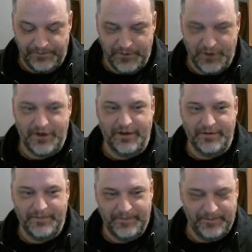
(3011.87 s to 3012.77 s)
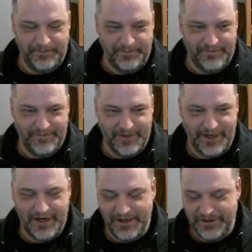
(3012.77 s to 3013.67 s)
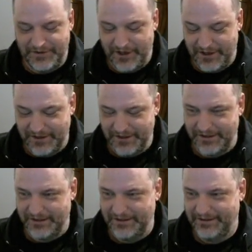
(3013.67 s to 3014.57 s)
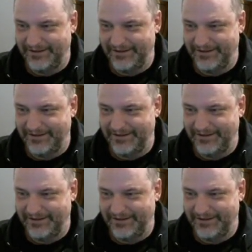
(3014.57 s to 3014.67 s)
Okay. I gotta get a dog, and then